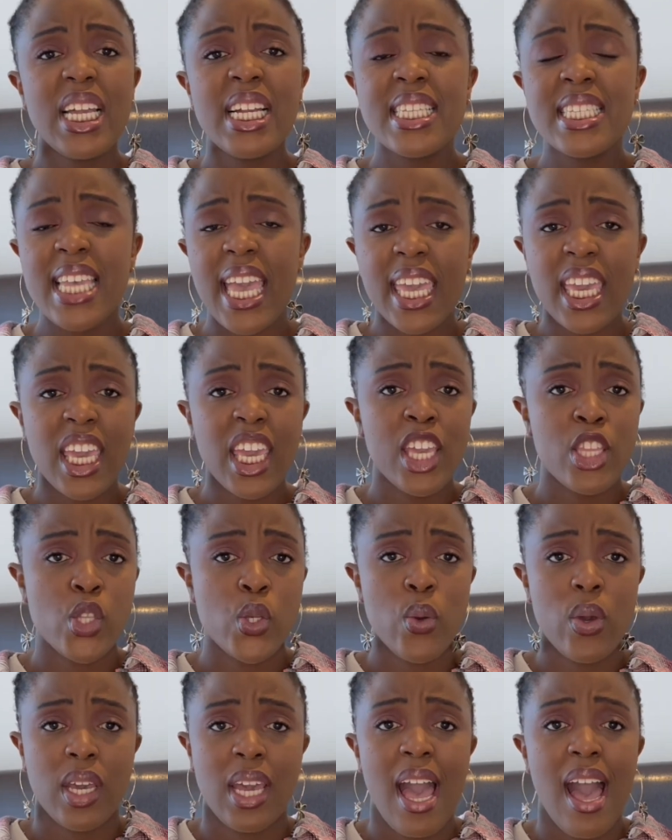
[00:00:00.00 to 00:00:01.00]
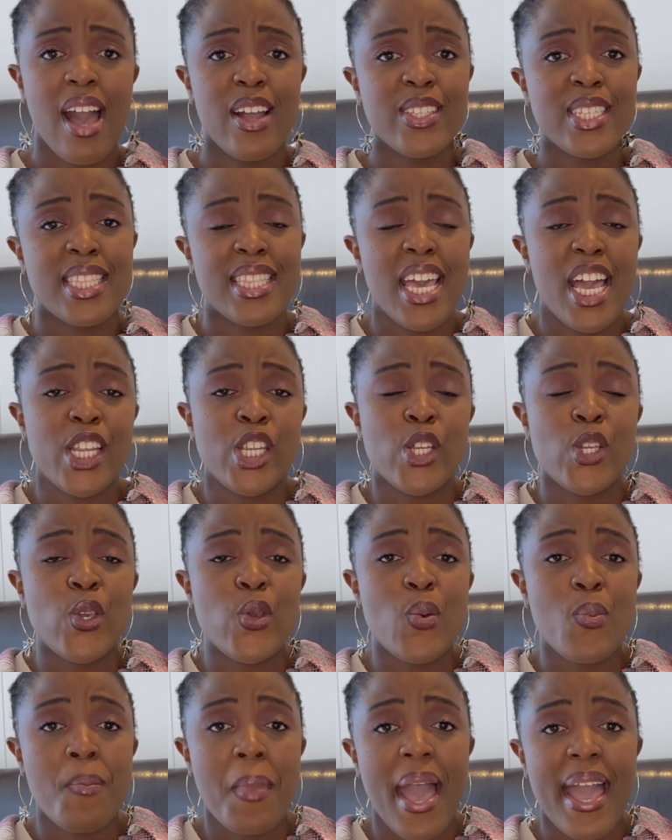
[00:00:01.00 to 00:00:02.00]
taking into account that you
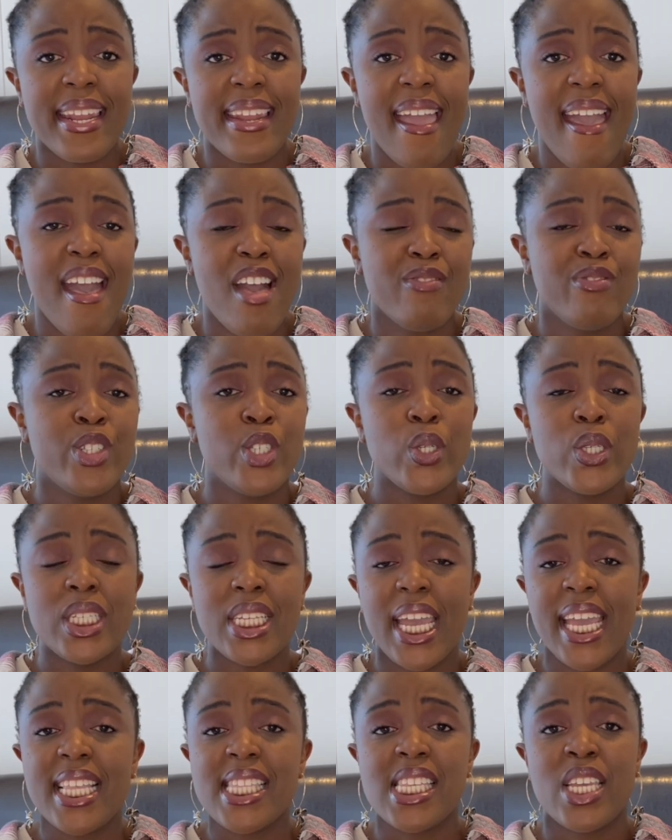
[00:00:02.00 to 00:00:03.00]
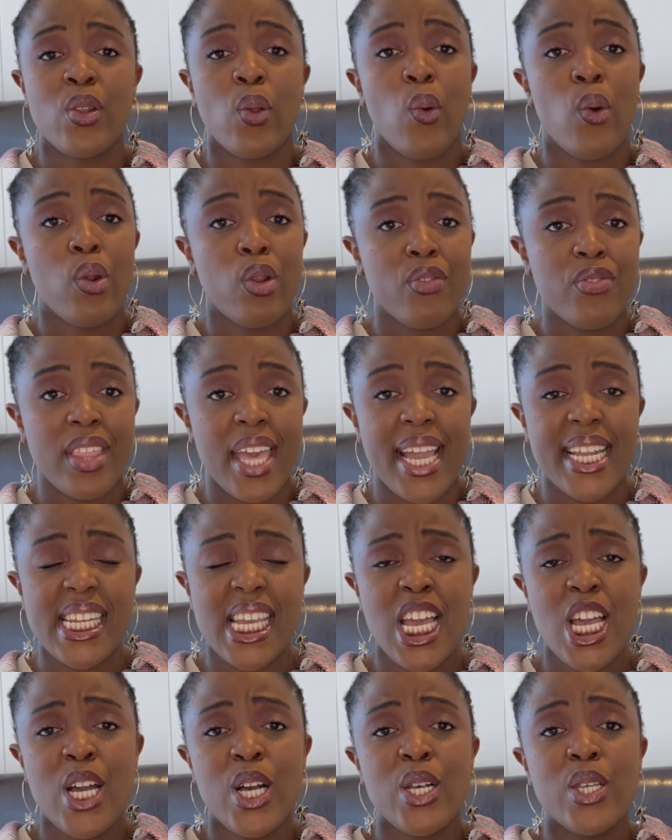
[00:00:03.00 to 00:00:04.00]
might have due dates and all of that,
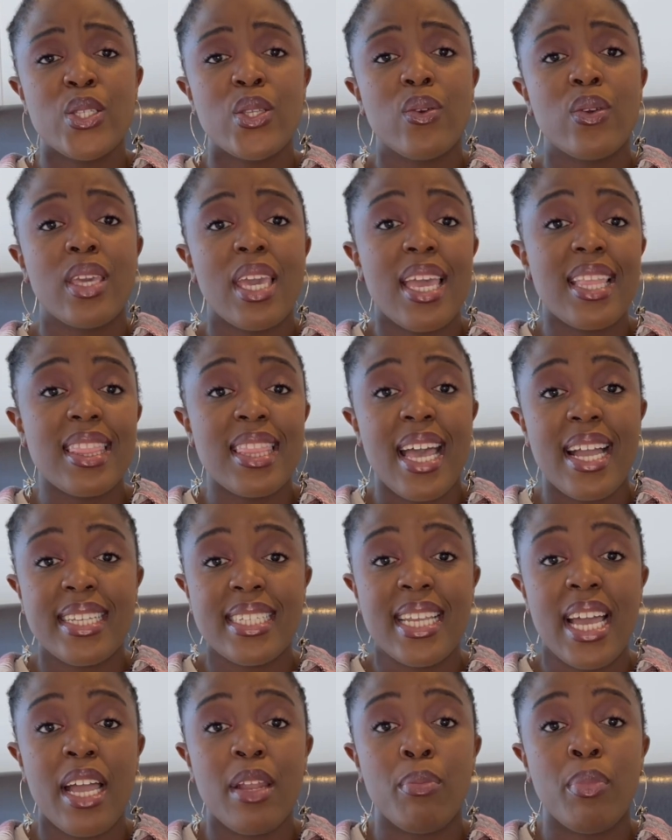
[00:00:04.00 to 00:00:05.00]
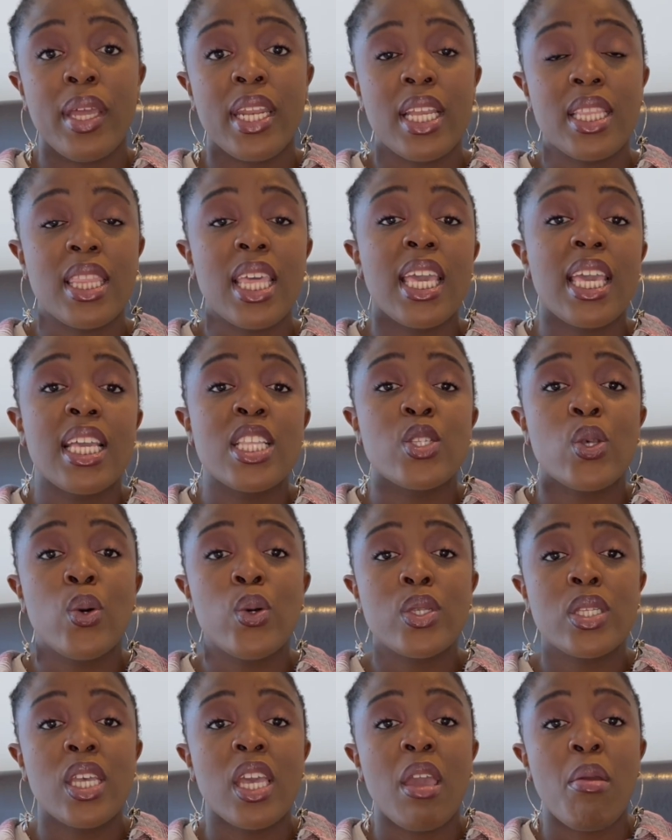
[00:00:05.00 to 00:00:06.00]
so get that done. But I think it's
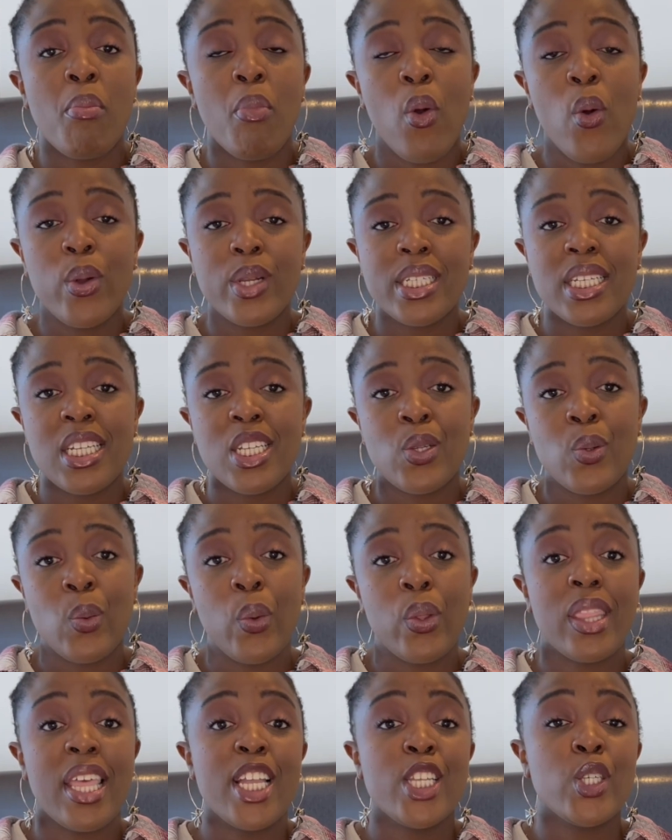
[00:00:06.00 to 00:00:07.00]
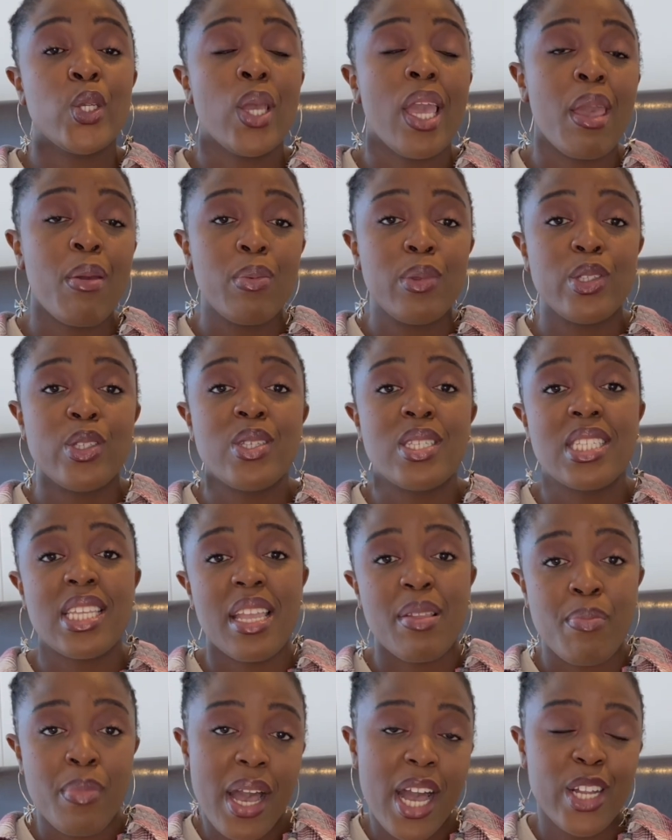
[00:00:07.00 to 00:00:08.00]
also important that you're able to
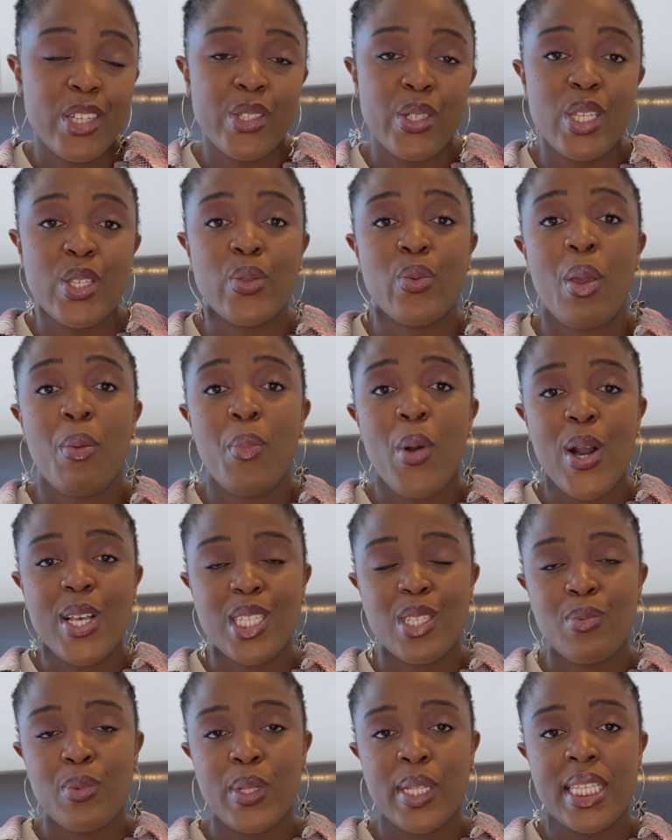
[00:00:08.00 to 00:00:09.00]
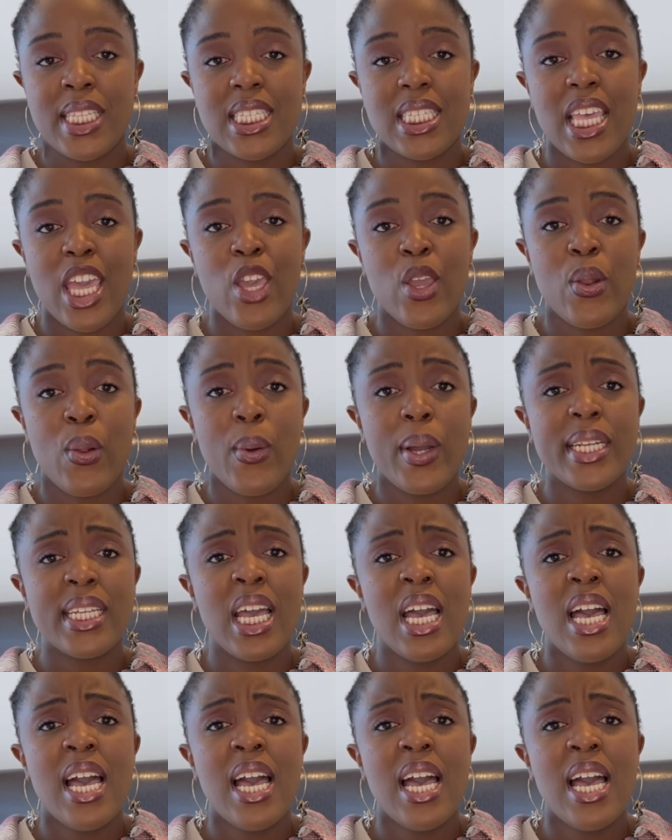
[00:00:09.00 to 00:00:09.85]
set boundaries where possible and say, you know what,